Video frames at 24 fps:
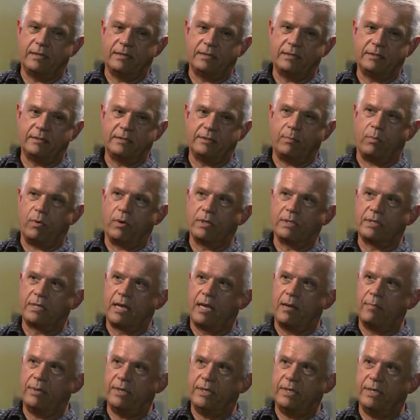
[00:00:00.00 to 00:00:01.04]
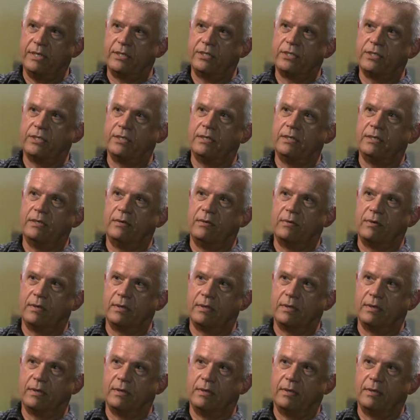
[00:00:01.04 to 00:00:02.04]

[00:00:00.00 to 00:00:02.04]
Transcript: sports competition or